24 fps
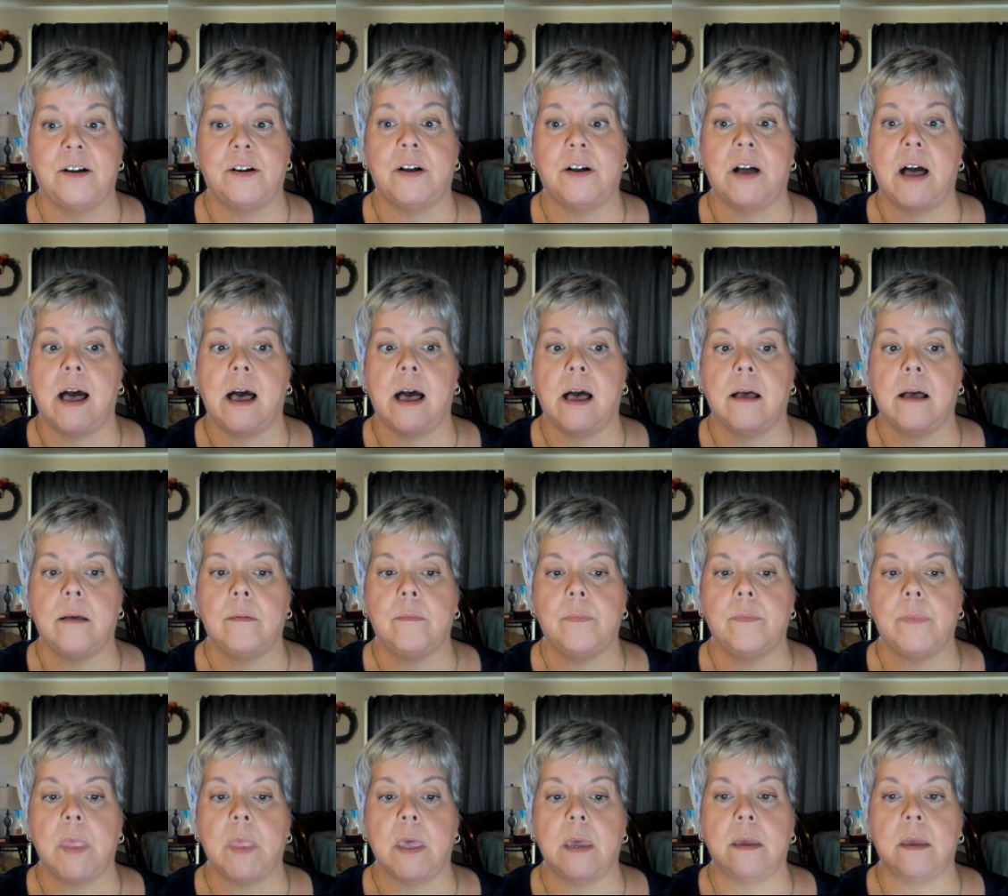
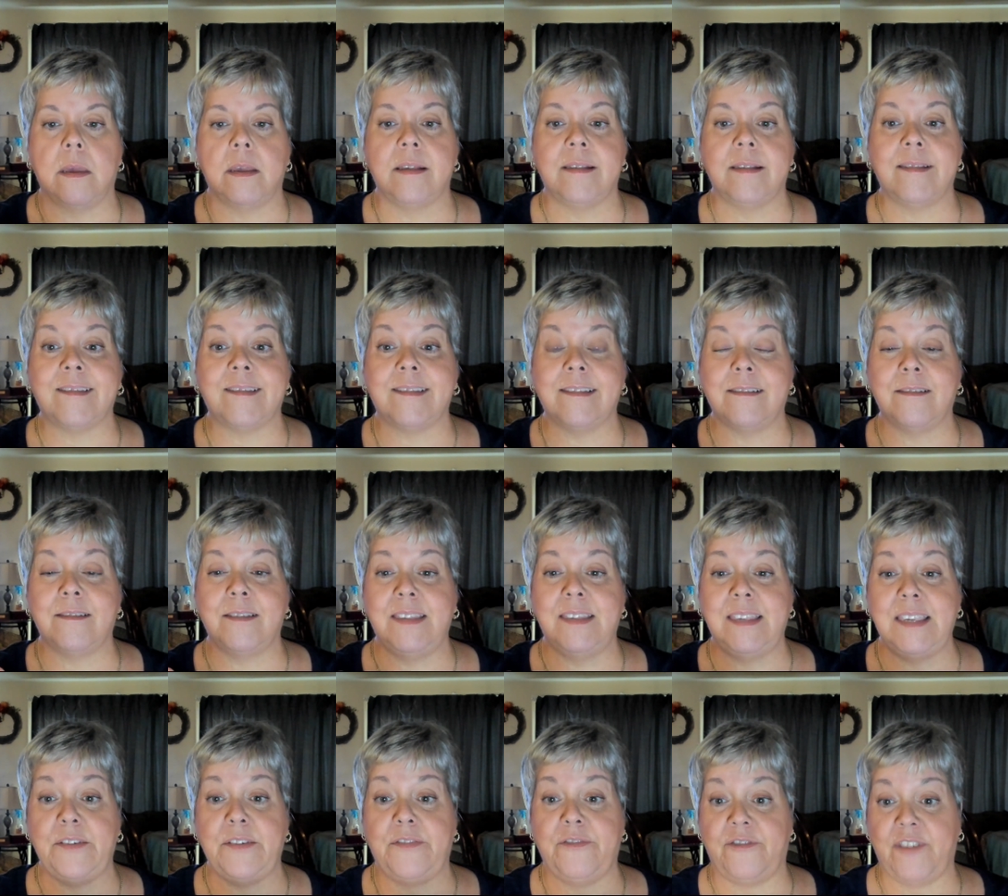Um,
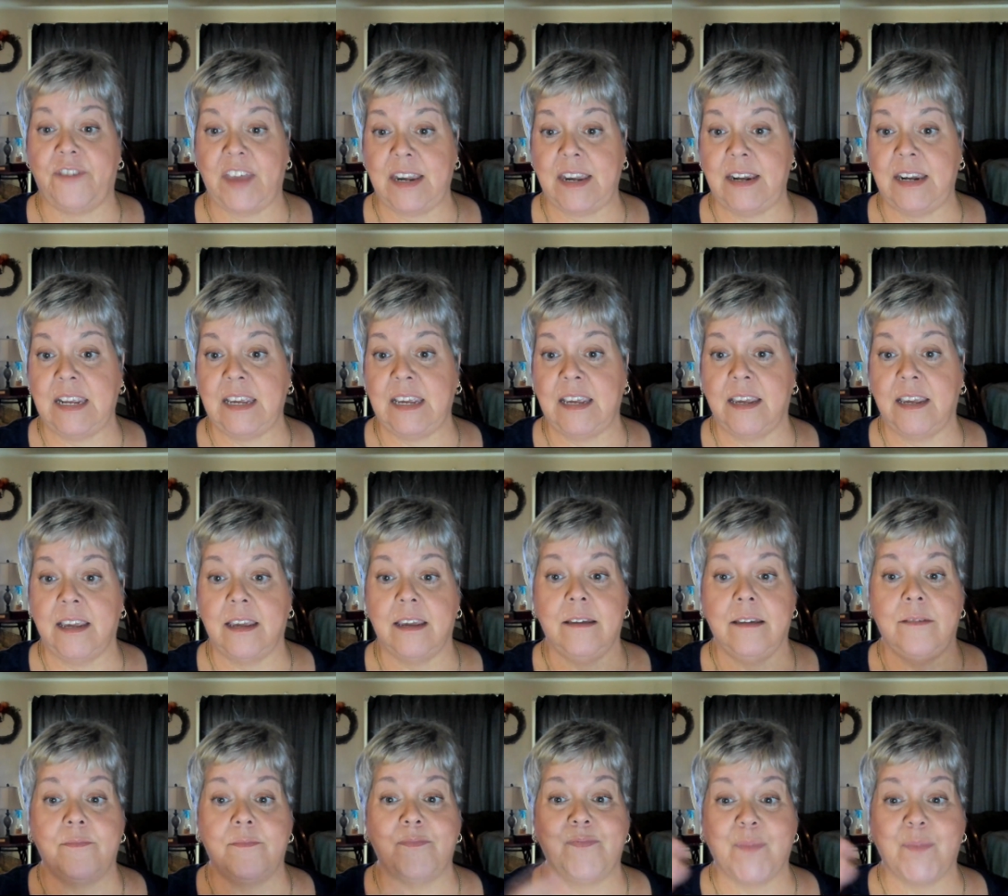defending
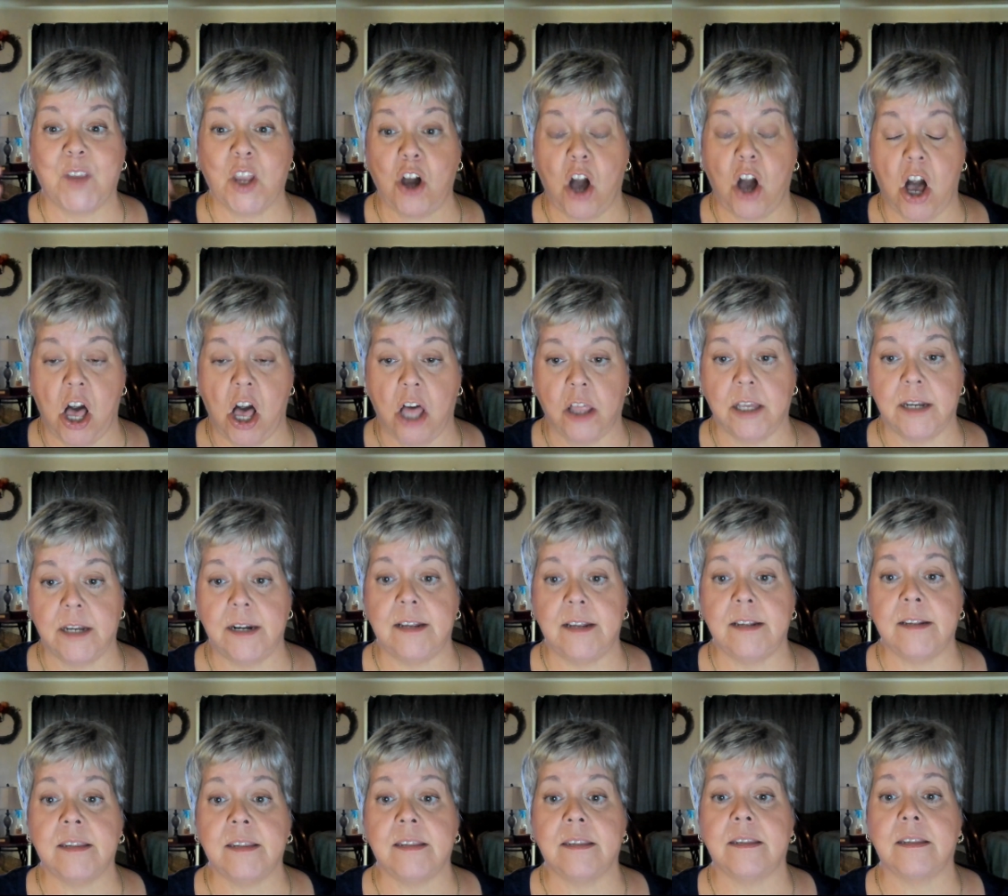
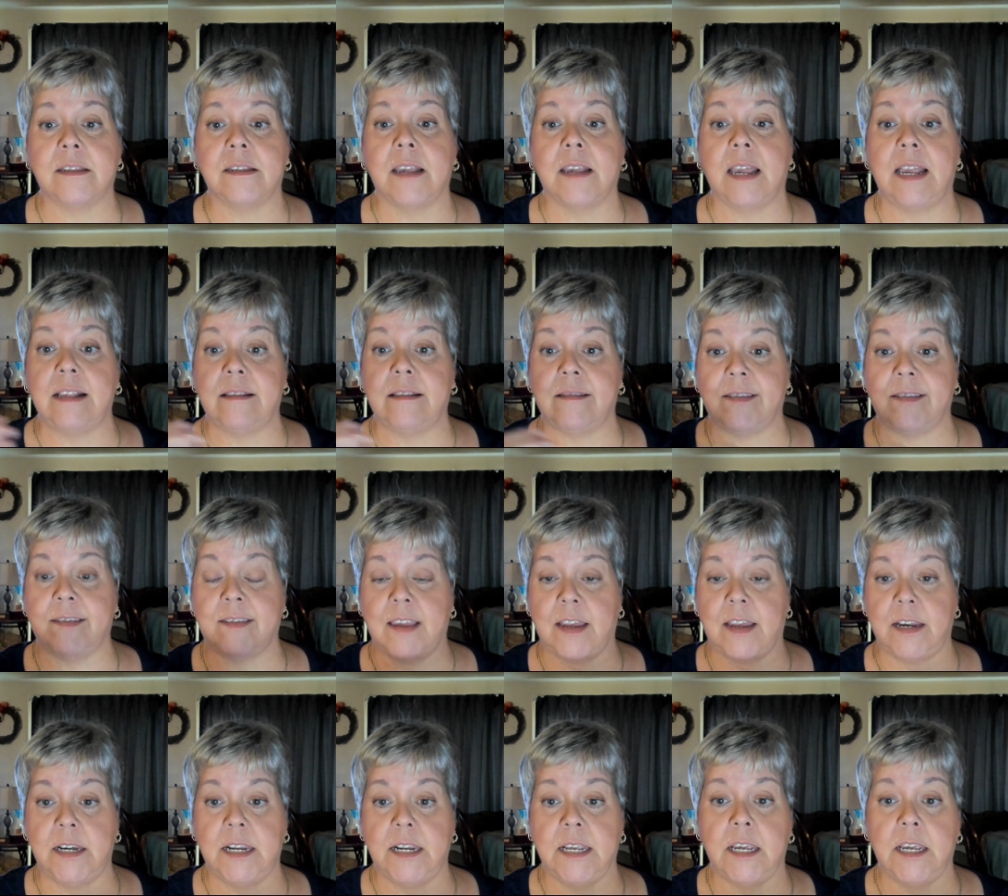colonists and
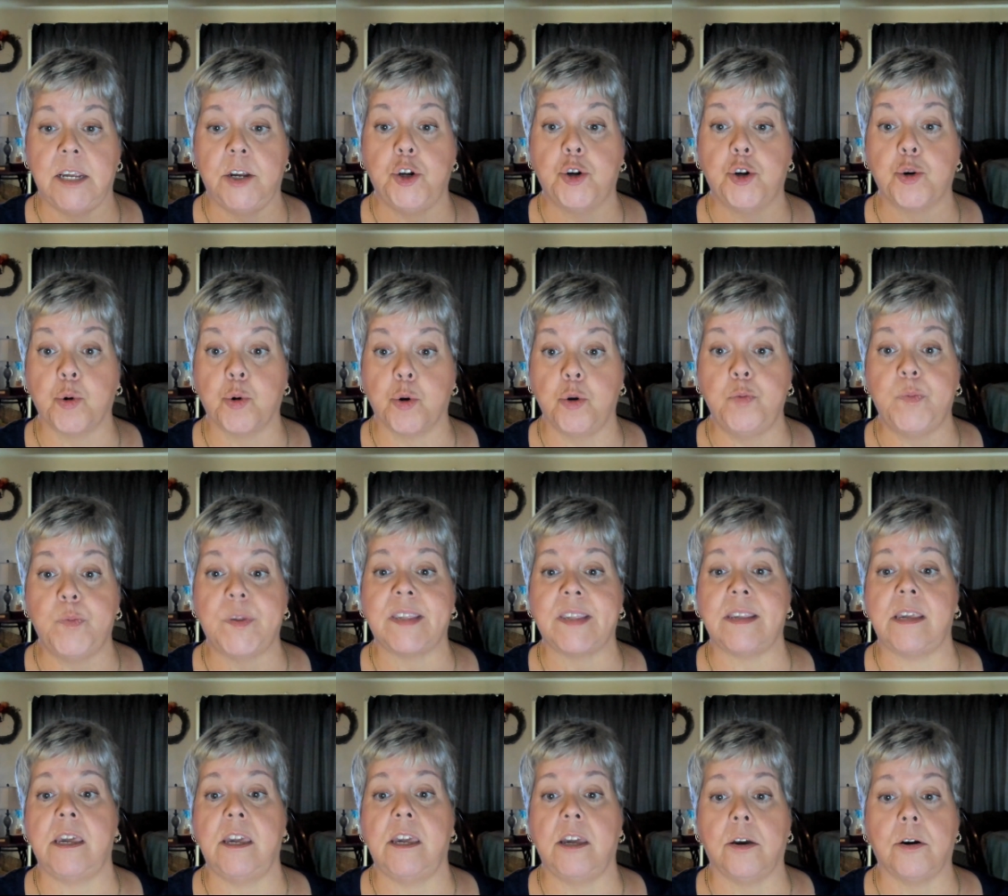sending troops
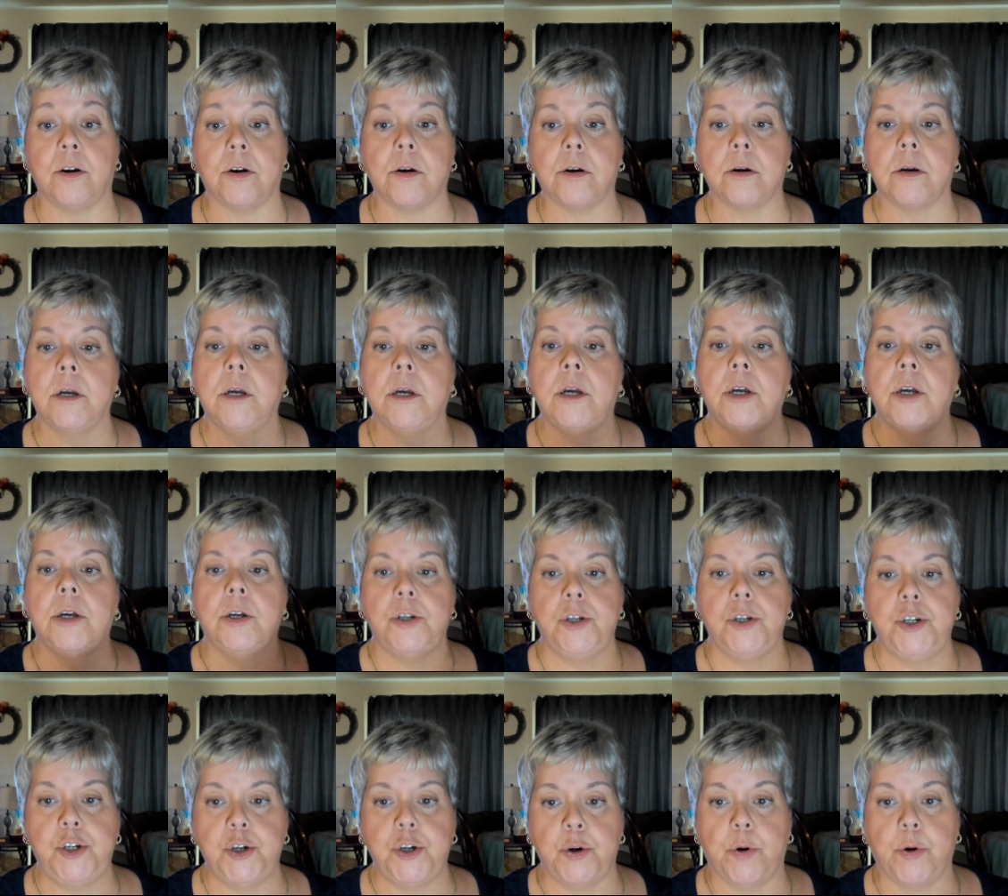here
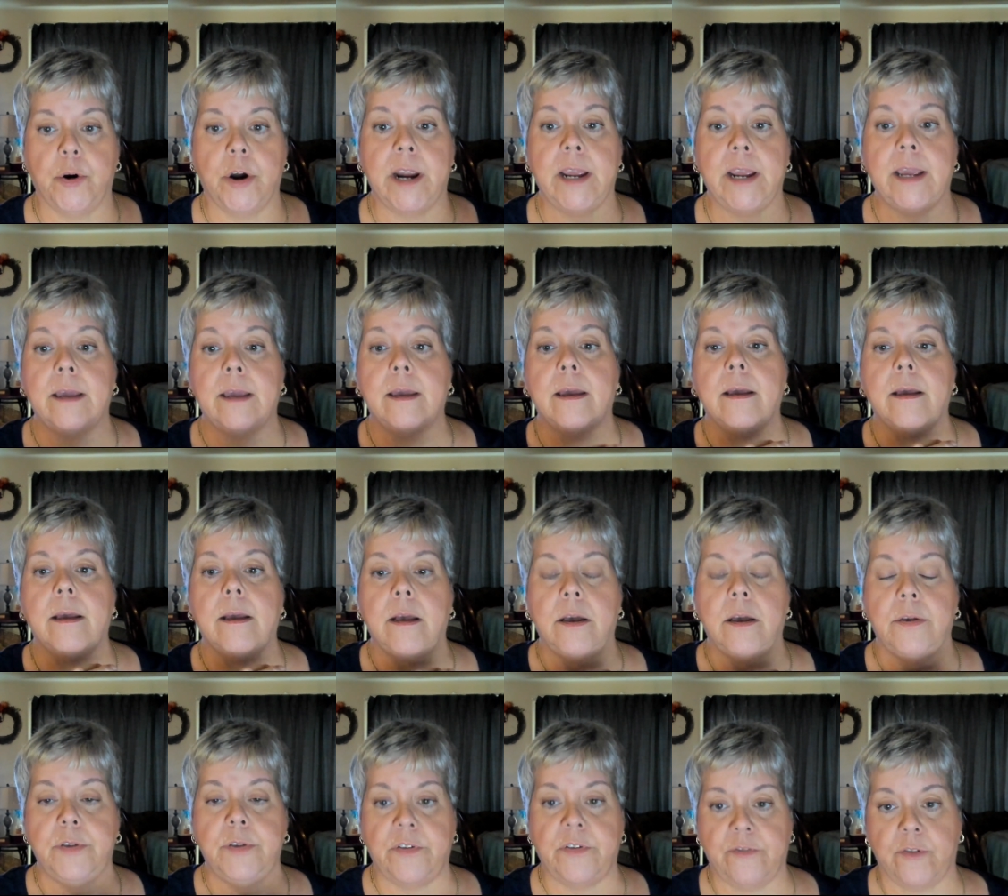during
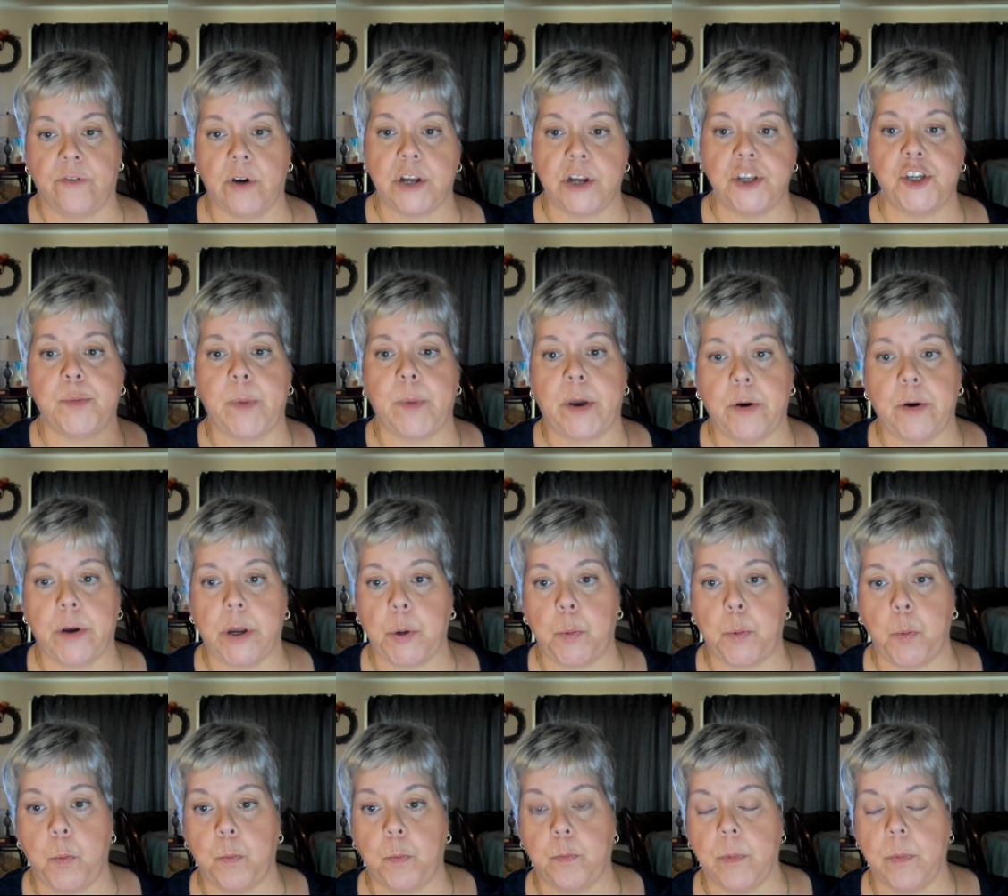the French
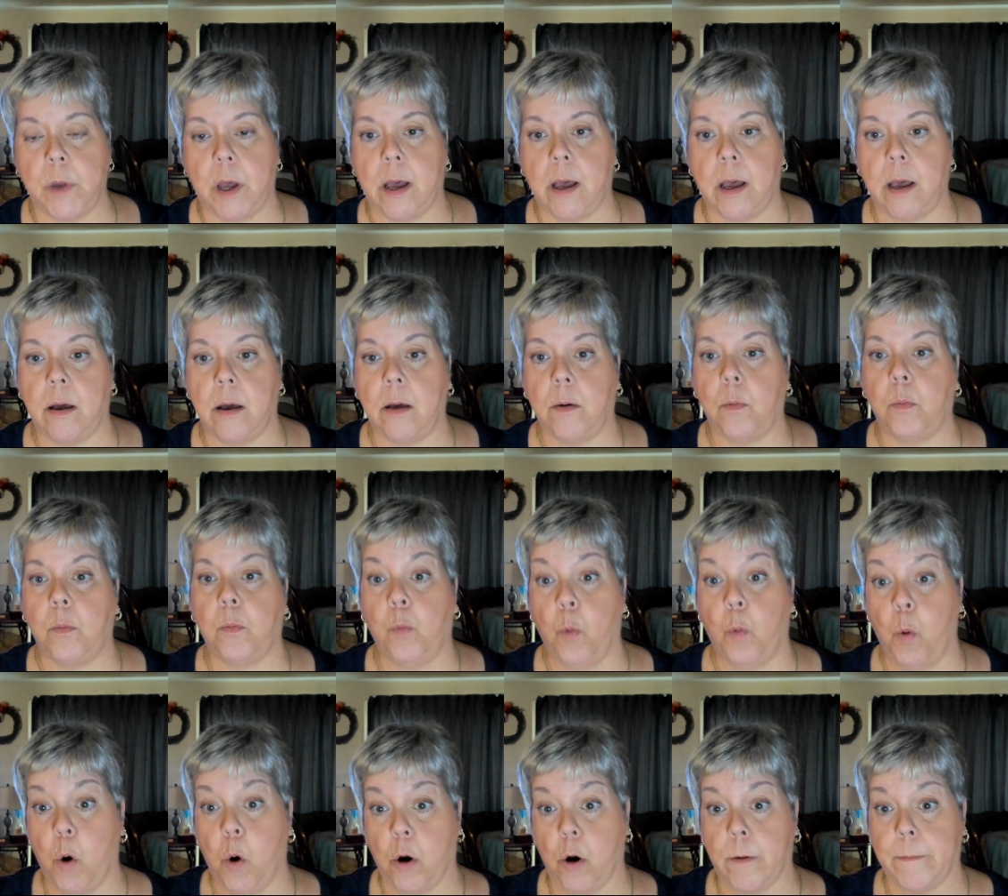American uh,
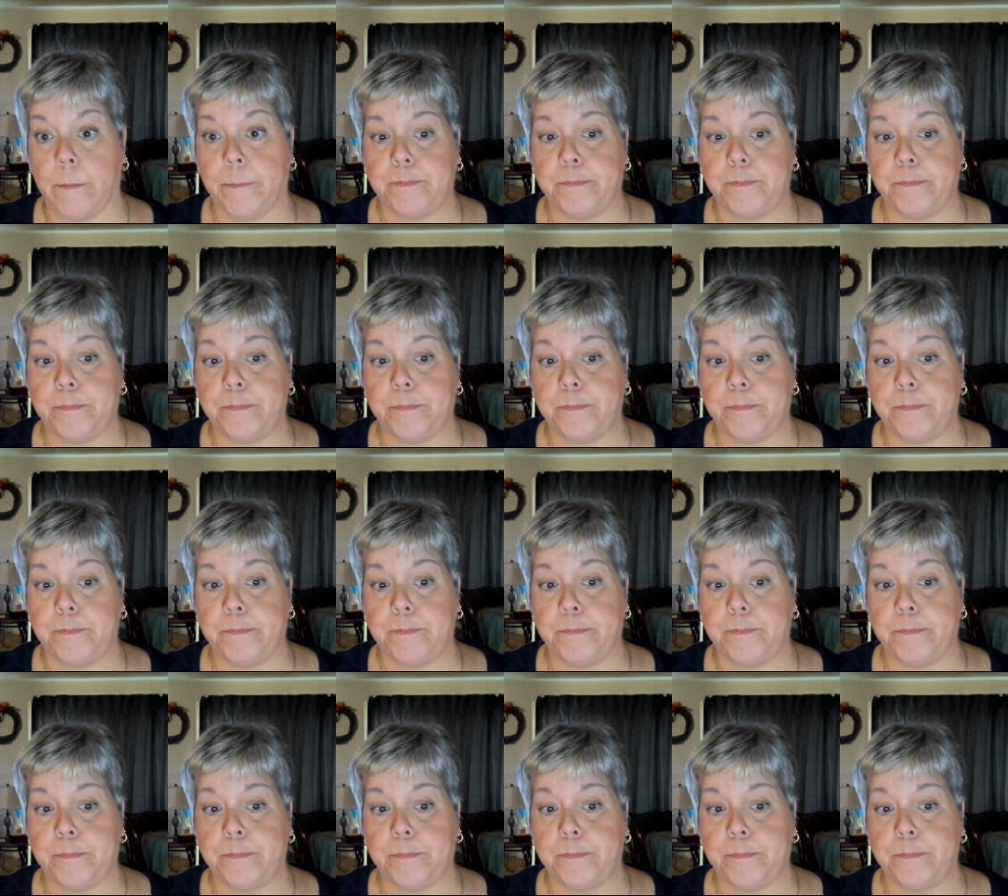War.